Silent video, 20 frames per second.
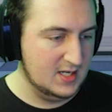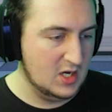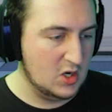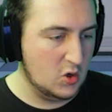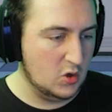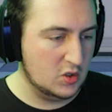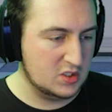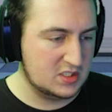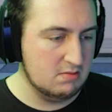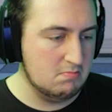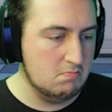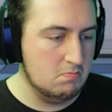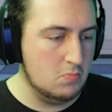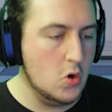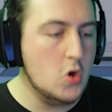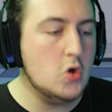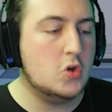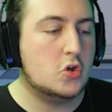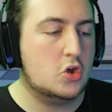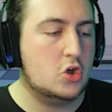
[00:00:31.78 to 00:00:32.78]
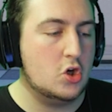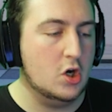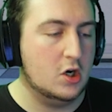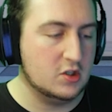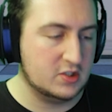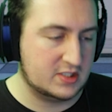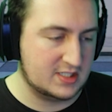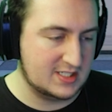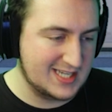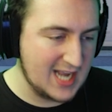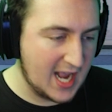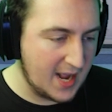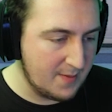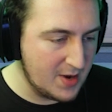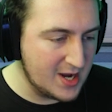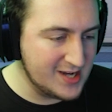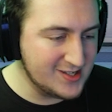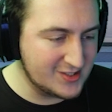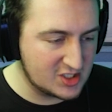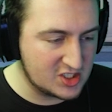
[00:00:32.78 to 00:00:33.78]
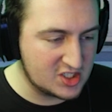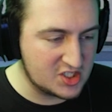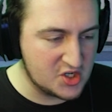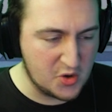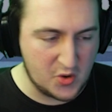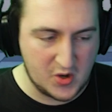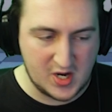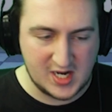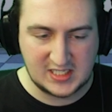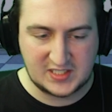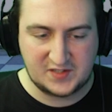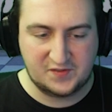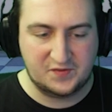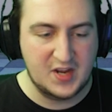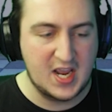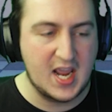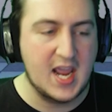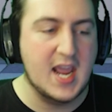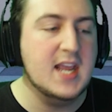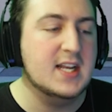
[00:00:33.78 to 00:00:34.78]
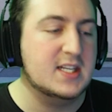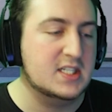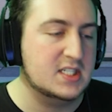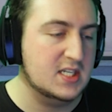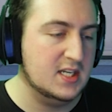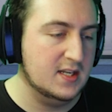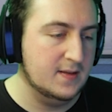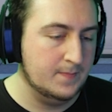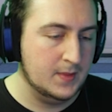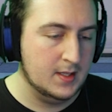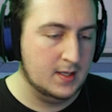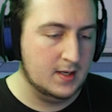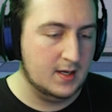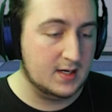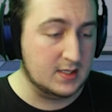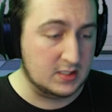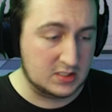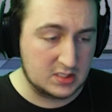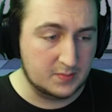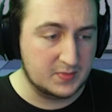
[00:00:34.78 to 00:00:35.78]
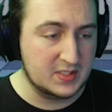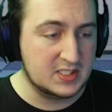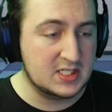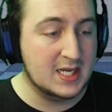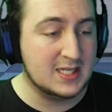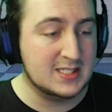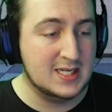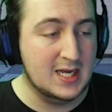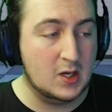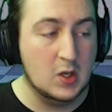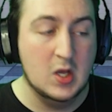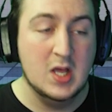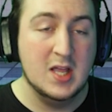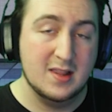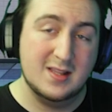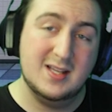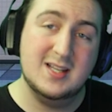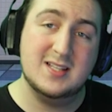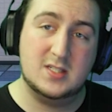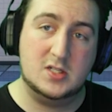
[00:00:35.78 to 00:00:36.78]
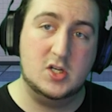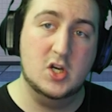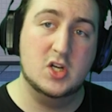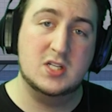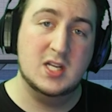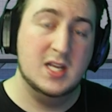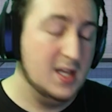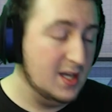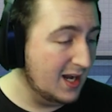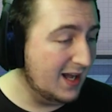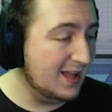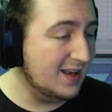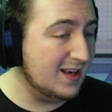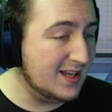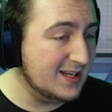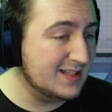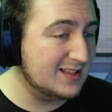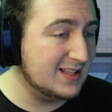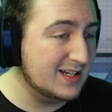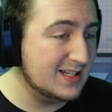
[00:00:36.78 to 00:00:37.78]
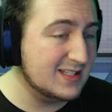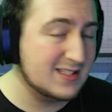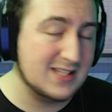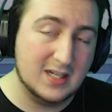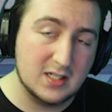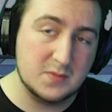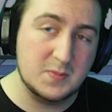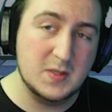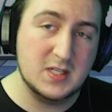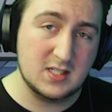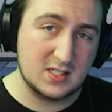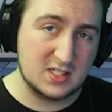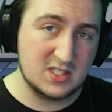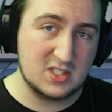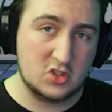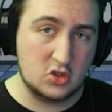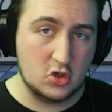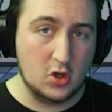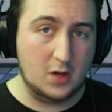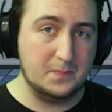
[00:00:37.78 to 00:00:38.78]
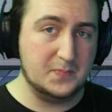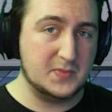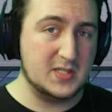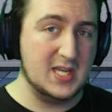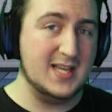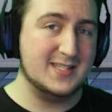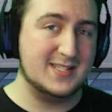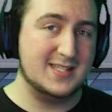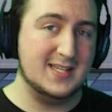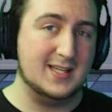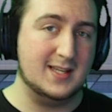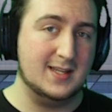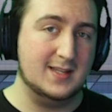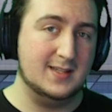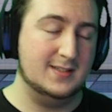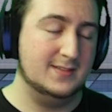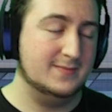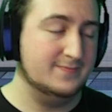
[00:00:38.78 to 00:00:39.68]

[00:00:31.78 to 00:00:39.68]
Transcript: Caused him muchos damage to his feet. I can stop the test now. That's good. I like that it tells me to stop testing.